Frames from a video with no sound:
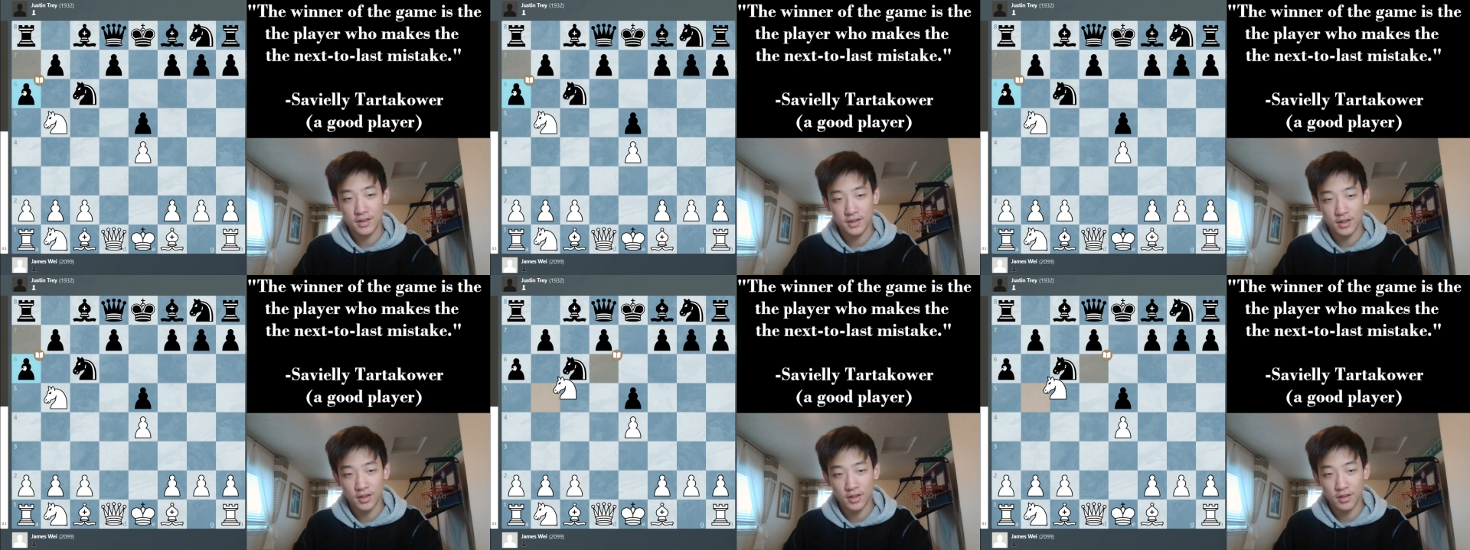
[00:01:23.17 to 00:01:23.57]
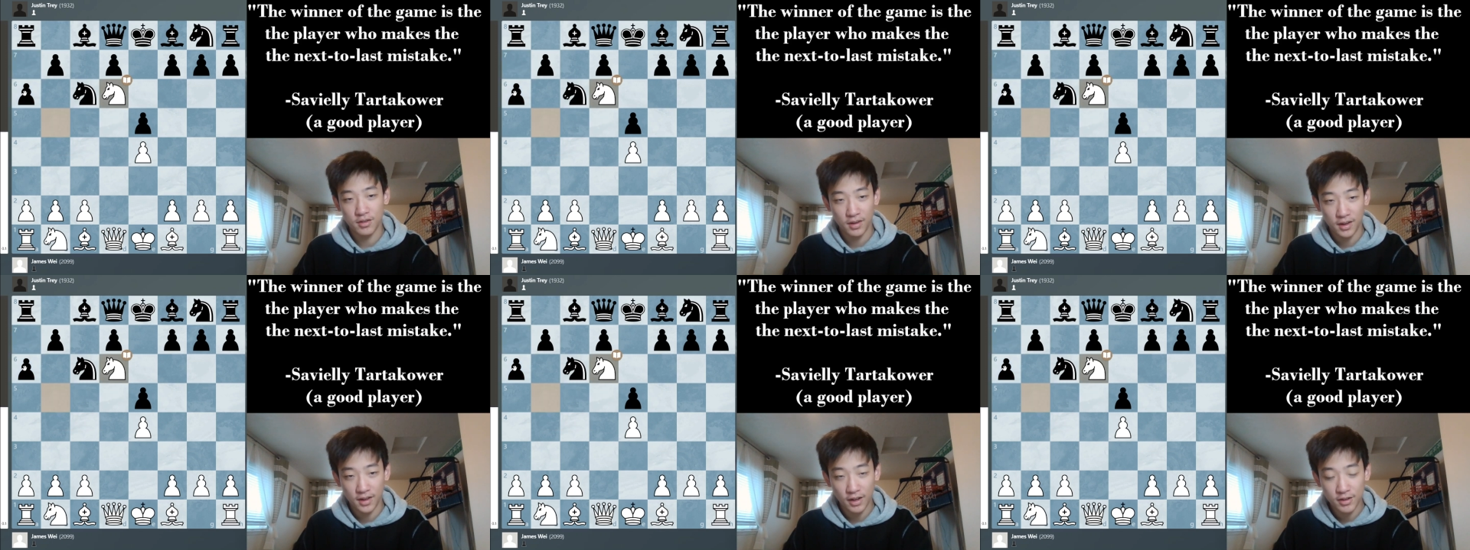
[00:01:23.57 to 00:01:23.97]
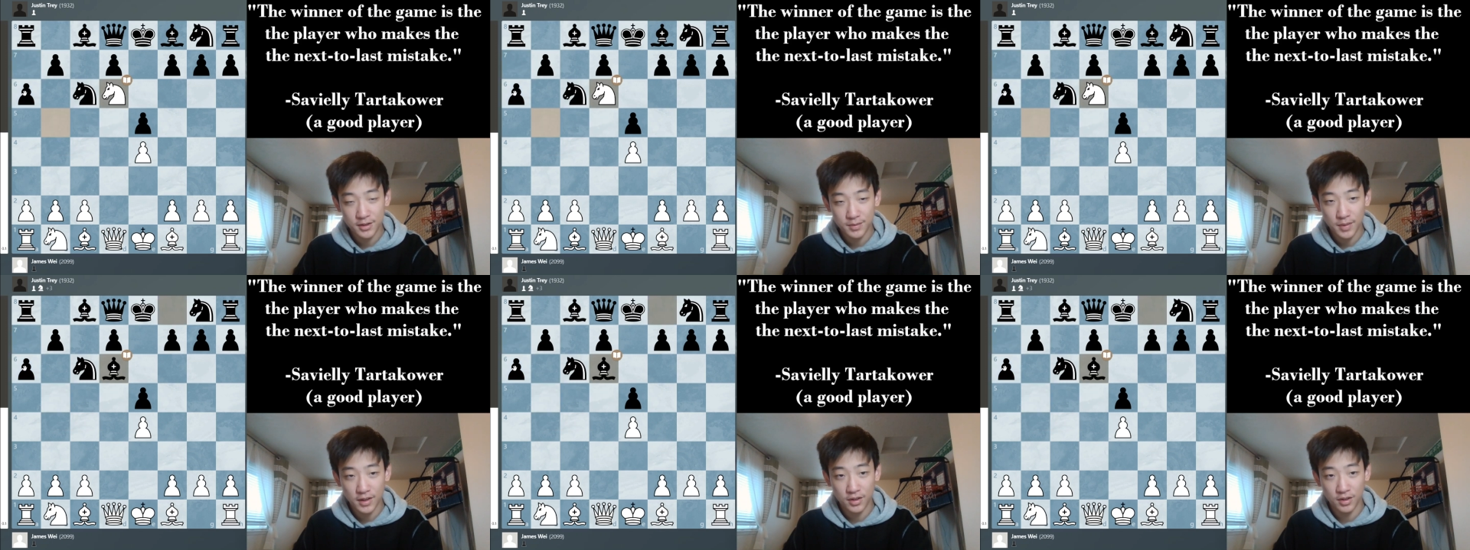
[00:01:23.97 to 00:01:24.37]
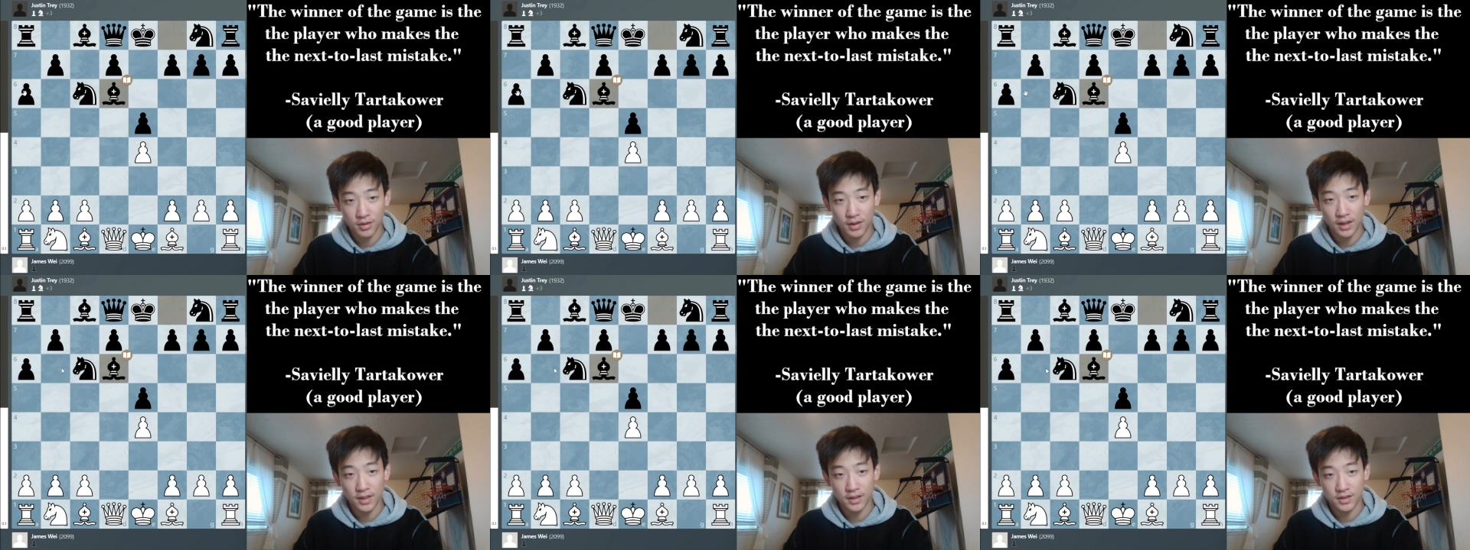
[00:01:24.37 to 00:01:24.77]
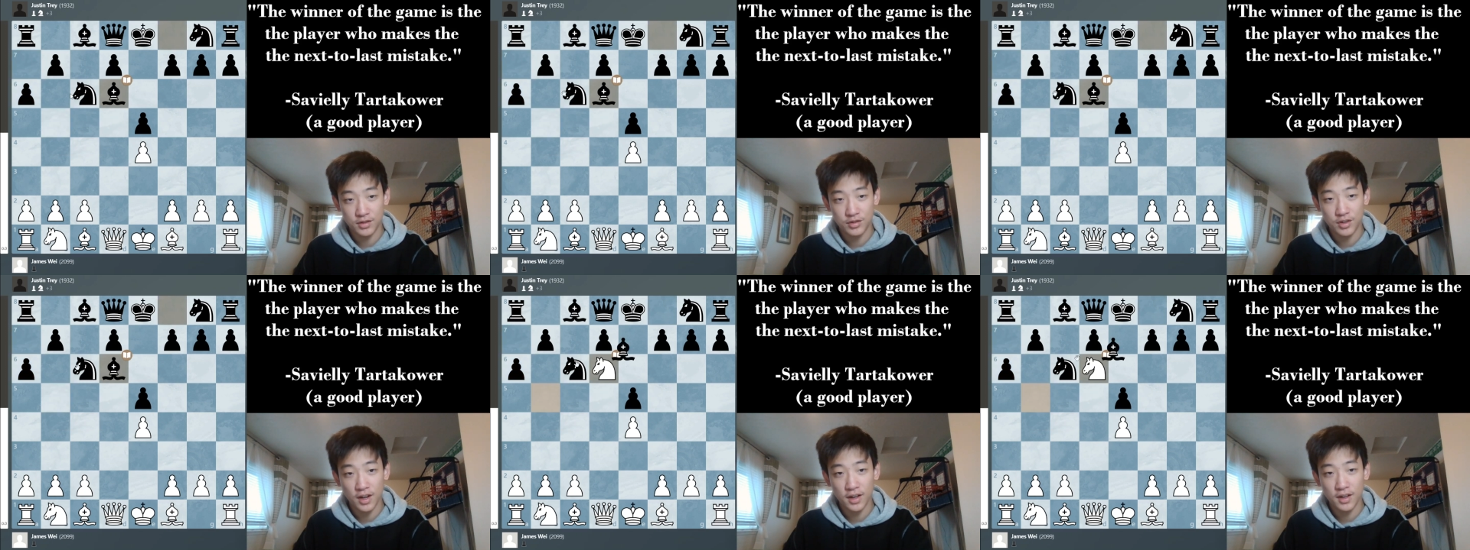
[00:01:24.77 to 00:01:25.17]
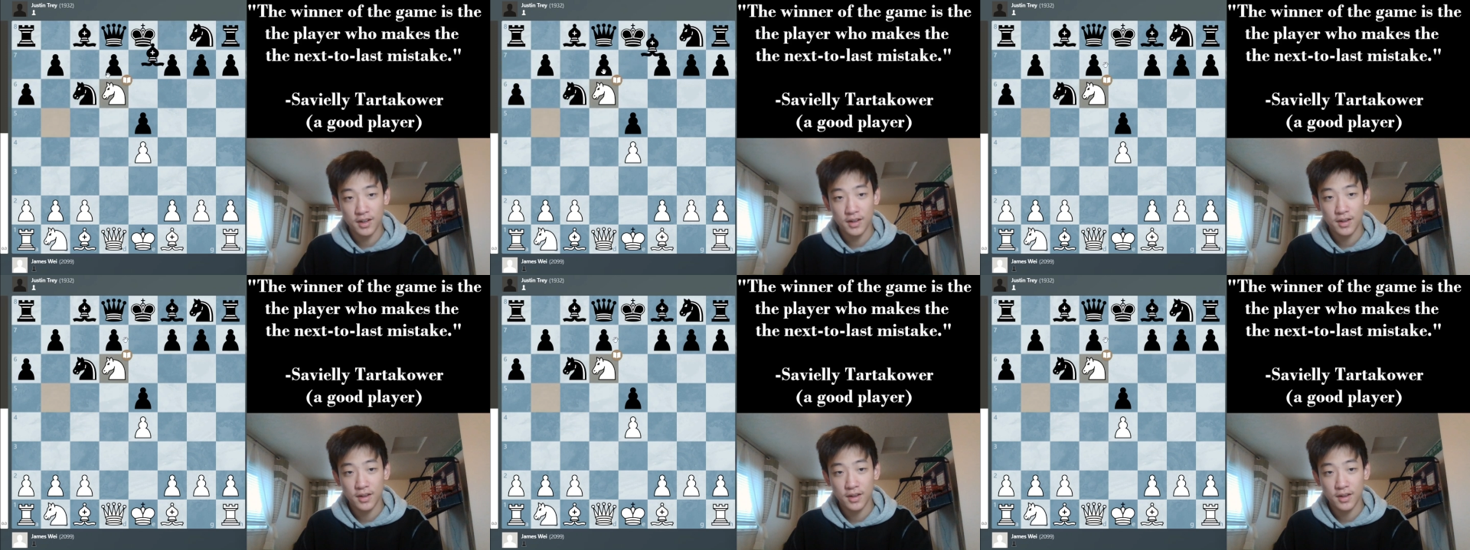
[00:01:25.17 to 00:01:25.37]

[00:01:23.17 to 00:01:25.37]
So he allows me to get this check,